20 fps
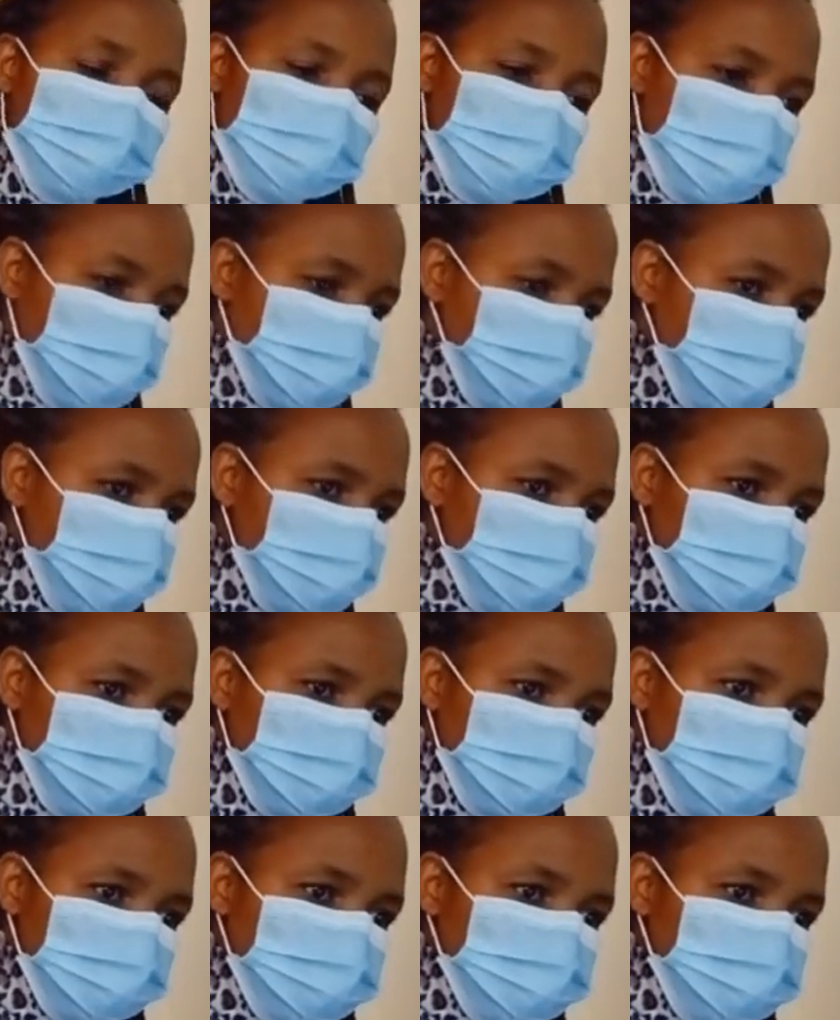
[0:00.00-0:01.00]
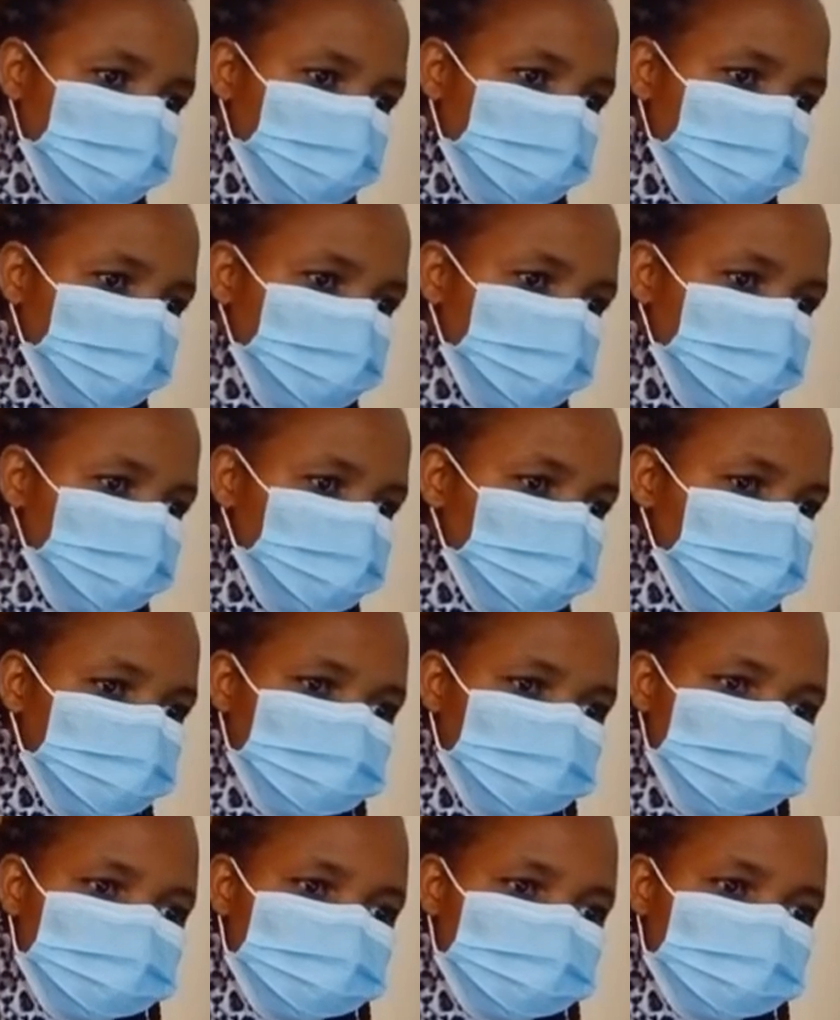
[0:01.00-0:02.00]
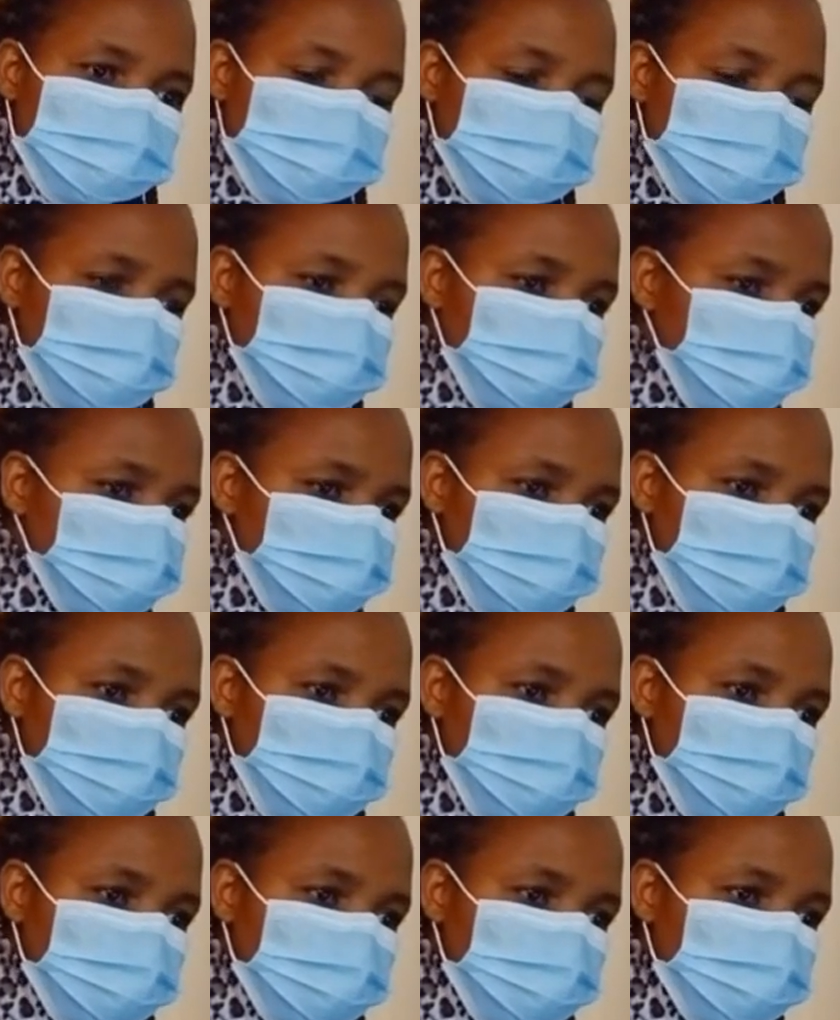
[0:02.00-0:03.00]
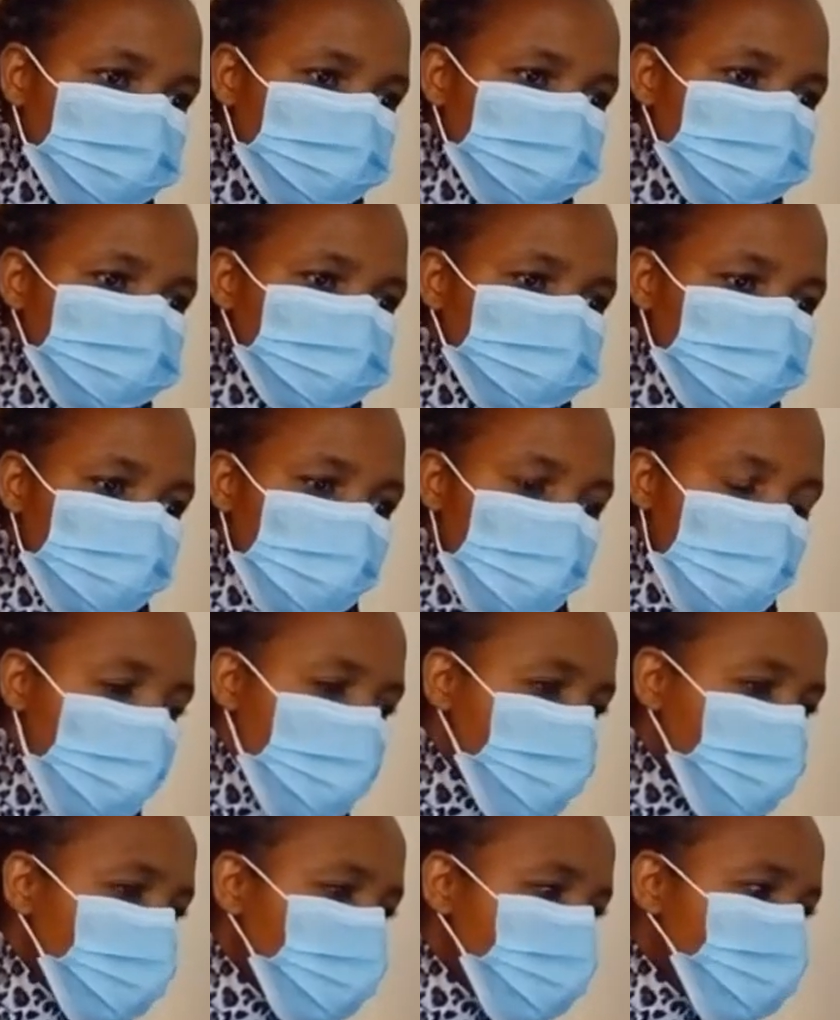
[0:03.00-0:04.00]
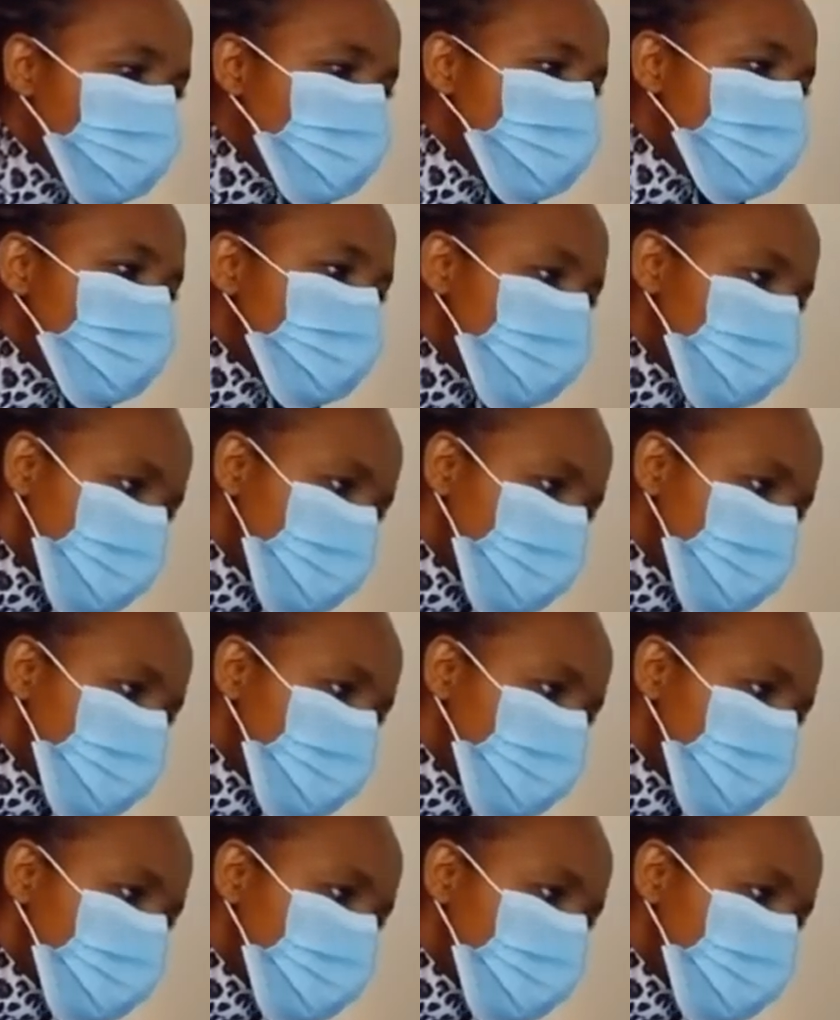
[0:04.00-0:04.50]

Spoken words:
everybody is already in the holiday mood.